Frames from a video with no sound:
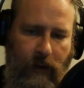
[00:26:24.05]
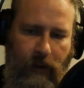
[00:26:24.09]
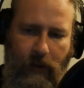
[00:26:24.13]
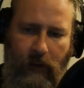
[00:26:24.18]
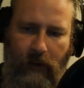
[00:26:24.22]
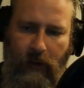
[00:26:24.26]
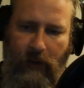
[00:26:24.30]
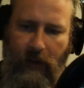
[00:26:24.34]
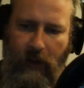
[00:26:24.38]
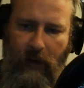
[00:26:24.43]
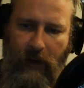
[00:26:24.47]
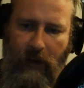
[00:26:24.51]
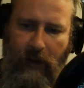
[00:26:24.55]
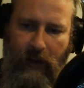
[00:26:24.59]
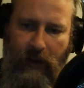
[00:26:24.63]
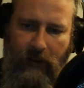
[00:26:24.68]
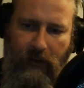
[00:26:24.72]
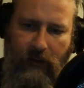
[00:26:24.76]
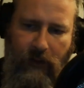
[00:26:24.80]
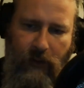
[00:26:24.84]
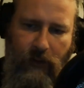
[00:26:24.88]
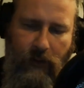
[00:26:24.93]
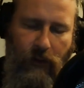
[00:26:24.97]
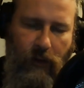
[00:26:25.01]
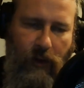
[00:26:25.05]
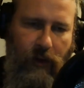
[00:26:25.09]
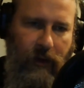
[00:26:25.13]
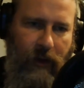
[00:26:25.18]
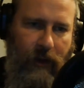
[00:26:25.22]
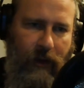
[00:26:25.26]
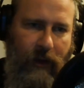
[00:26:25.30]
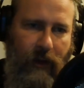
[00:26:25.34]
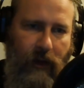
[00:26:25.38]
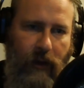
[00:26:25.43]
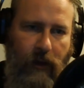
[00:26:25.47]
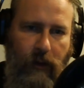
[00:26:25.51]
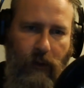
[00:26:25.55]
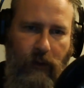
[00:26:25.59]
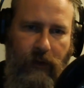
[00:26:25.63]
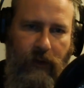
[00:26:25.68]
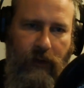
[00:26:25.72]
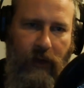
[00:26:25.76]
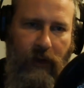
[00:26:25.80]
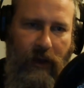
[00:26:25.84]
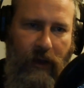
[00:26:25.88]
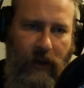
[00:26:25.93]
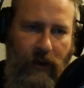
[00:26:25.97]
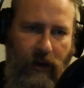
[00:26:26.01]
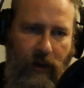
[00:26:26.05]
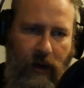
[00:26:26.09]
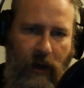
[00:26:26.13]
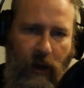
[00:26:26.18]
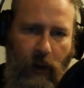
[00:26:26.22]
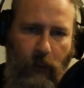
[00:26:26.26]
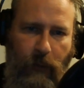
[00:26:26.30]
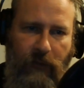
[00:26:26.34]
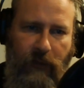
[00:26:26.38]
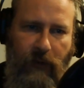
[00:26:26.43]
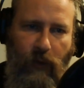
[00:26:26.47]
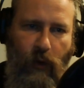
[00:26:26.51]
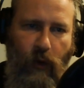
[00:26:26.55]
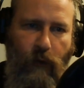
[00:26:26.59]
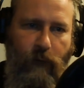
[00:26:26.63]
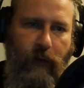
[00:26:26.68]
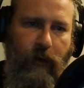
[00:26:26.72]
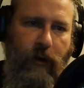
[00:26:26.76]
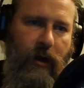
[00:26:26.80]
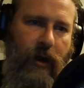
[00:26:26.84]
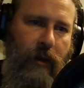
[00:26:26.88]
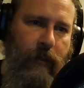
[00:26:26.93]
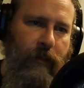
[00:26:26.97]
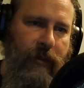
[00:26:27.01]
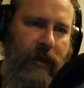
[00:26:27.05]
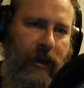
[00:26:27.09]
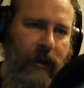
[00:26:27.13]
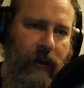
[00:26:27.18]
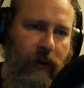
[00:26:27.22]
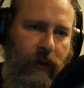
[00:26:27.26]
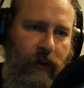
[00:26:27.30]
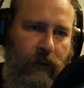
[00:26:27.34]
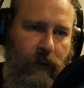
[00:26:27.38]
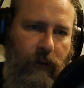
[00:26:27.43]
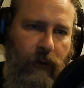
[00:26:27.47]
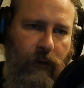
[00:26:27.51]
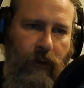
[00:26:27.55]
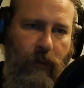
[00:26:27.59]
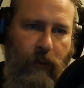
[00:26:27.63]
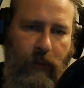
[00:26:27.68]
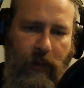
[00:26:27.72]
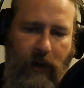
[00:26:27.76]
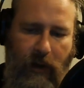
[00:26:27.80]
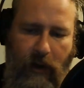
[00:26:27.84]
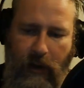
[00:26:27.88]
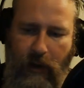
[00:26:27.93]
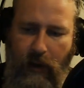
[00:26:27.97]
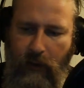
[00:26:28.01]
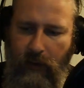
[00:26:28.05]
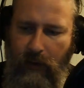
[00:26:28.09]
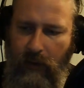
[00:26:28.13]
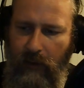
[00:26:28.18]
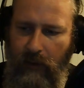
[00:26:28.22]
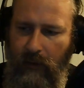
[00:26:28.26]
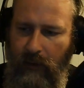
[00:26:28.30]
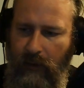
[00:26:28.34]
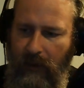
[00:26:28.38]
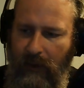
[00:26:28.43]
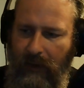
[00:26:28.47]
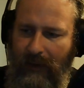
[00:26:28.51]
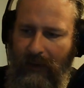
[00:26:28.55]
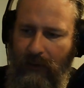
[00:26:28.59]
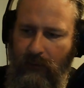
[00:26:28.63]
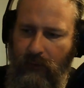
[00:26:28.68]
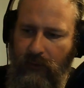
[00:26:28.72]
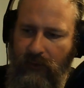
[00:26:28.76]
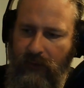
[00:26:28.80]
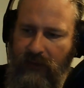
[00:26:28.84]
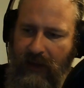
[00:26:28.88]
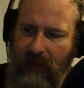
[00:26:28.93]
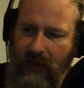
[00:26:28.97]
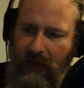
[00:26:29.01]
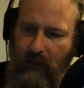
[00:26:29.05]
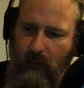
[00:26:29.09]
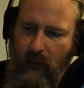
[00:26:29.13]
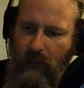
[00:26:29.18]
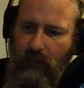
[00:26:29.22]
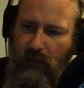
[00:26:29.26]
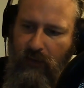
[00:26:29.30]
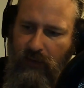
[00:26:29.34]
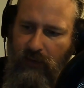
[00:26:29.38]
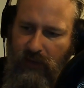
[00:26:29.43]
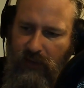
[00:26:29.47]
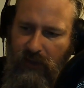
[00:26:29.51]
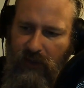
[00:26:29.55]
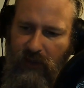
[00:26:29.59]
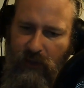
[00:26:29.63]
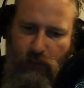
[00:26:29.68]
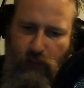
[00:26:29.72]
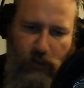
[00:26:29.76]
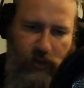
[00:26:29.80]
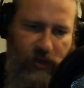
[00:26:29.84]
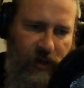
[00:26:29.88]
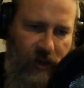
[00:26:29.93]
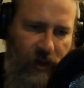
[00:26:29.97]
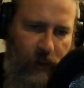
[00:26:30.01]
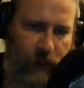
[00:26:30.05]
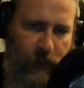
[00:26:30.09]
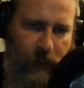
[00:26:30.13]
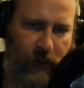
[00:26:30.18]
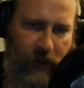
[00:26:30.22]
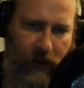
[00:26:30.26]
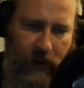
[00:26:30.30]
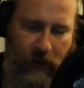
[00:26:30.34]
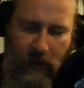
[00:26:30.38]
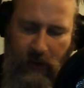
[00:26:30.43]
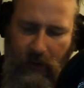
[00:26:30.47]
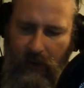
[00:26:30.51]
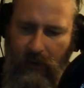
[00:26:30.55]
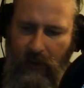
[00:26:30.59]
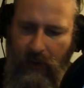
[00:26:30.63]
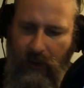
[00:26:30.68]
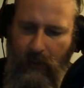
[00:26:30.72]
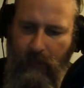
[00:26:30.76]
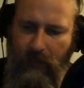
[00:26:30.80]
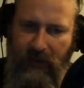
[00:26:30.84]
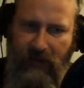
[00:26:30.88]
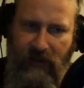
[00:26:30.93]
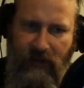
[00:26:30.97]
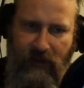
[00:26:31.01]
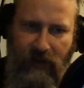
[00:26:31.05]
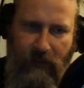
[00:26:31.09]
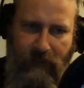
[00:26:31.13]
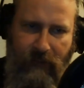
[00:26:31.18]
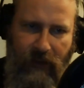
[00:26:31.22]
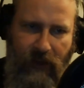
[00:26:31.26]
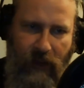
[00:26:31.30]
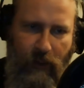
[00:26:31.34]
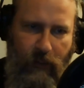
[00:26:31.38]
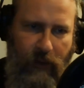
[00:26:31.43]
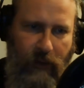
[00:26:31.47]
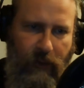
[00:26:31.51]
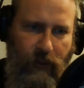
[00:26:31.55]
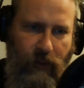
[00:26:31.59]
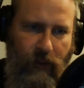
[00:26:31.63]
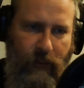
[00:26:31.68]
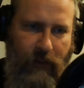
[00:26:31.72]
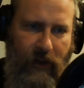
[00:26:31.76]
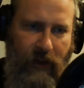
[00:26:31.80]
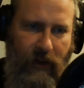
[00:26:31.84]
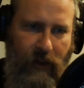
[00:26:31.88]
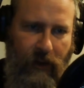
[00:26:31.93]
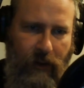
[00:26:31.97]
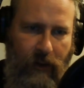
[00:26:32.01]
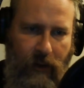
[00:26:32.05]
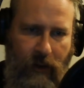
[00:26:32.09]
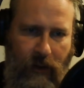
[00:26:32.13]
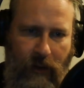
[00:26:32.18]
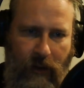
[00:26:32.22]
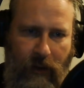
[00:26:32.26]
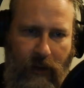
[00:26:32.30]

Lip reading: in that it gets the nuclei close together, helps overcome that Coulomb barrier, that the electrostatic repulsion that's pushing them apart, by stuffing them into a metal.